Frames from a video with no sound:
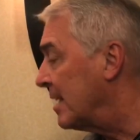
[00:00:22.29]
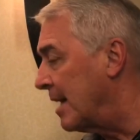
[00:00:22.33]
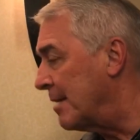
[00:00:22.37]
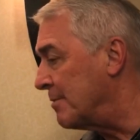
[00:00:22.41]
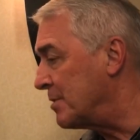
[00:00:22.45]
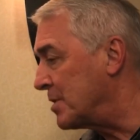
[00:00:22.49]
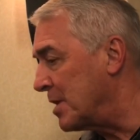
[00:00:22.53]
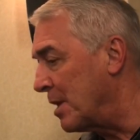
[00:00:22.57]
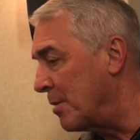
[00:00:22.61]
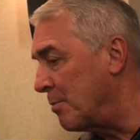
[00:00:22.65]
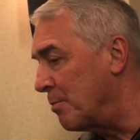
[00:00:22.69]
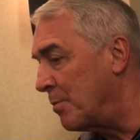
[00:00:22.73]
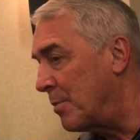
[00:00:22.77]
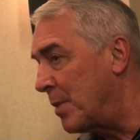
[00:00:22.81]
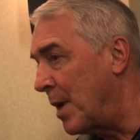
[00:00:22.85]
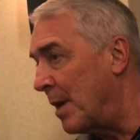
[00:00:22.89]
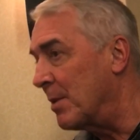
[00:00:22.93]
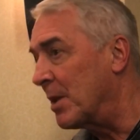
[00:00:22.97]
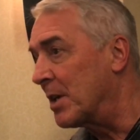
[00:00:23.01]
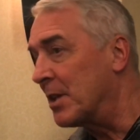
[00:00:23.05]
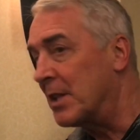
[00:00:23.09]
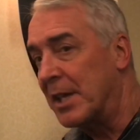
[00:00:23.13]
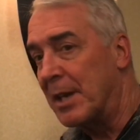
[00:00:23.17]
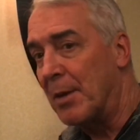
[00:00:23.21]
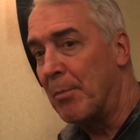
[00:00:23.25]
I've said
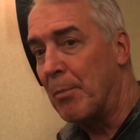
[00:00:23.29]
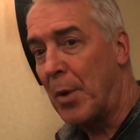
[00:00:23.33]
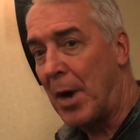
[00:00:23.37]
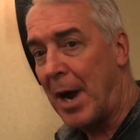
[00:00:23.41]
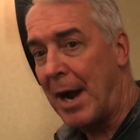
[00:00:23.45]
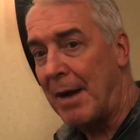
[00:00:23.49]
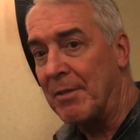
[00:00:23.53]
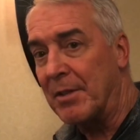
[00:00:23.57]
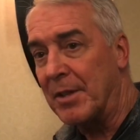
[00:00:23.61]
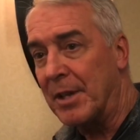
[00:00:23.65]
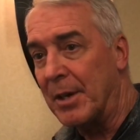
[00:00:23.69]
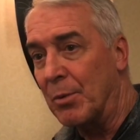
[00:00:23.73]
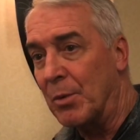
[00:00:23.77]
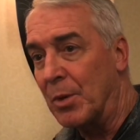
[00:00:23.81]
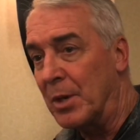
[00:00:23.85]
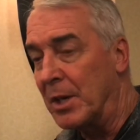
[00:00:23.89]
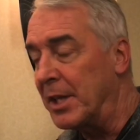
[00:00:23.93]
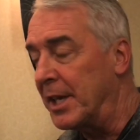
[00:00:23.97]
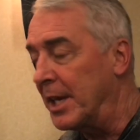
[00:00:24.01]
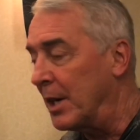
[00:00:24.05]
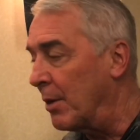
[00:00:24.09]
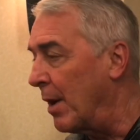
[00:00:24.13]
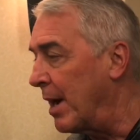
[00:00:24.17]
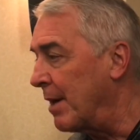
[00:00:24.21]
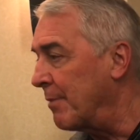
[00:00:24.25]
publicly and privately,
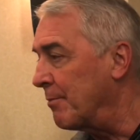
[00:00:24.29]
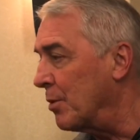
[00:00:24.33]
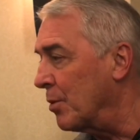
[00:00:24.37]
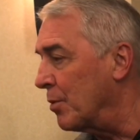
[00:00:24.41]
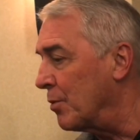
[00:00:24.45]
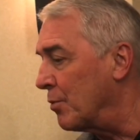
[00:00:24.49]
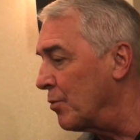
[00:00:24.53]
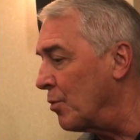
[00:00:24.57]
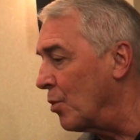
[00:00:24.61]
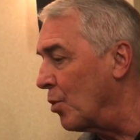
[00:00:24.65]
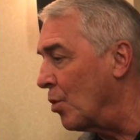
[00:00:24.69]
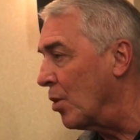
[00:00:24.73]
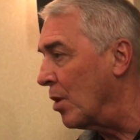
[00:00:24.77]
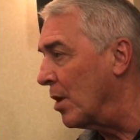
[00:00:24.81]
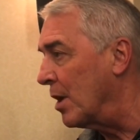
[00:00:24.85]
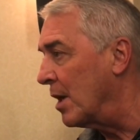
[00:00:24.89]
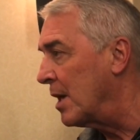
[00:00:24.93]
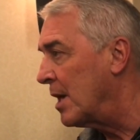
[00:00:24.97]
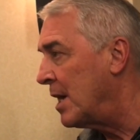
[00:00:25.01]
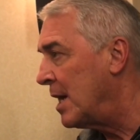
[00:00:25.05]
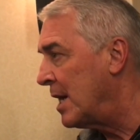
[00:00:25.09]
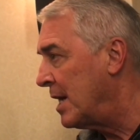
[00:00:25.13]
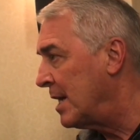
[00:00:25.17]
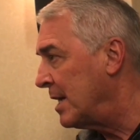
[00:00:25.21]
really grateful for,